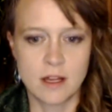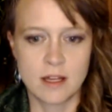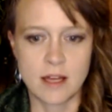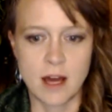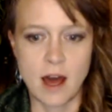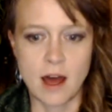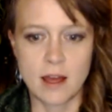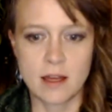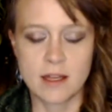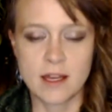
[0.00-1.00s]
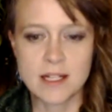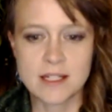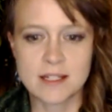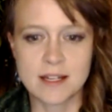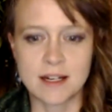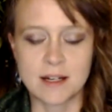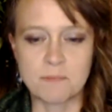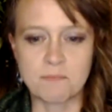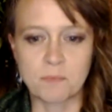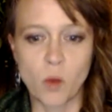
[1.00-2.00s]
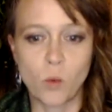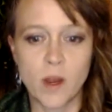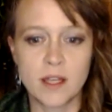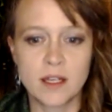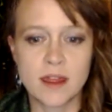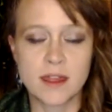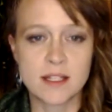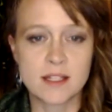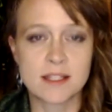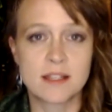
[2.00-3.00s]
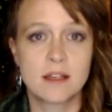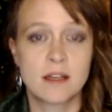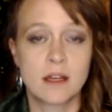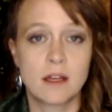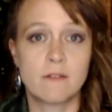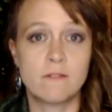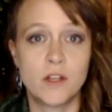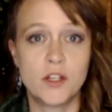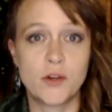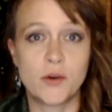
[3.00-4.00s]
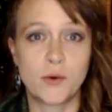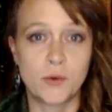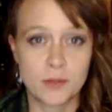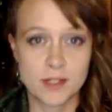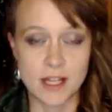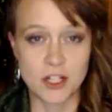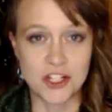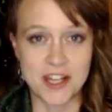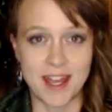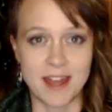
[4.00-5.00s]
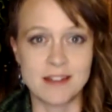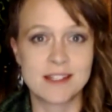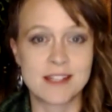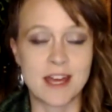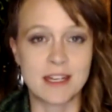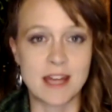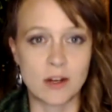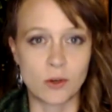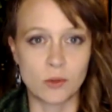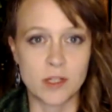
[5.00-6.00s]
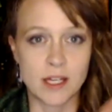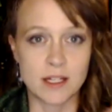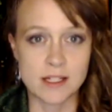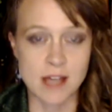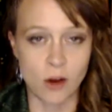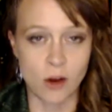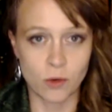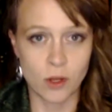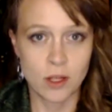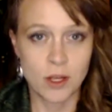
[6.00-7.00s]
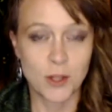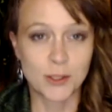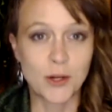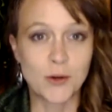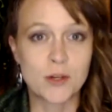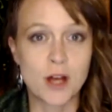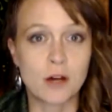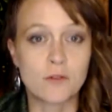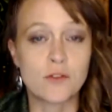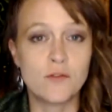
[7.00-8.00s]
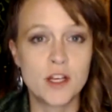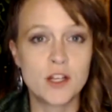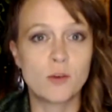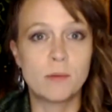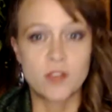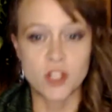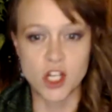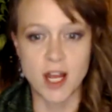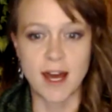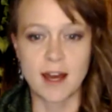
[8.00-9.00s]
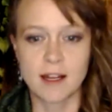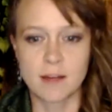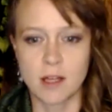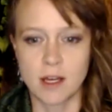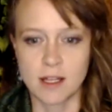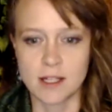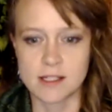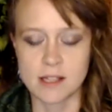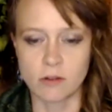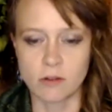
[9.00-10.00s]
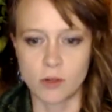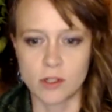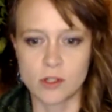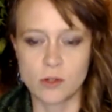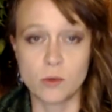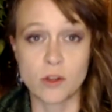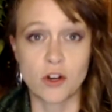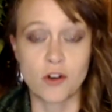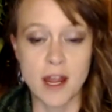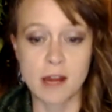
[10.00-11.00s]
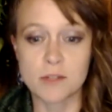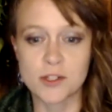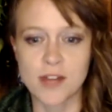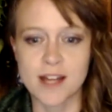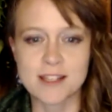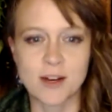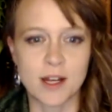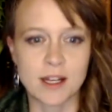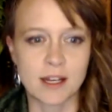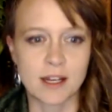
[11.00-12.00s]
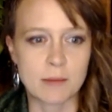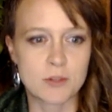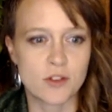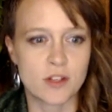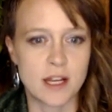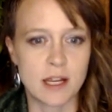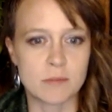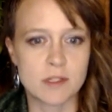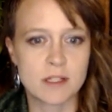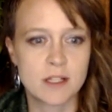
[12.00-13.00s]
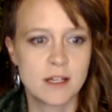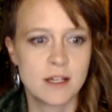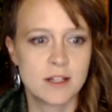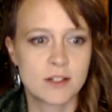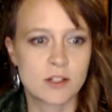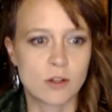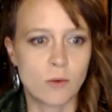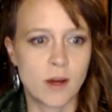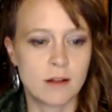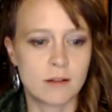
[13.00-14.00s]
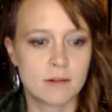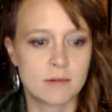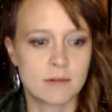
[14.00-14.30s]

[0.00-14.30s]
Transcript: Yeah, I get when this video session ends, I not only get a download of the video, but the chat gets downloaded too with your name. So that's how I can capture the names so well.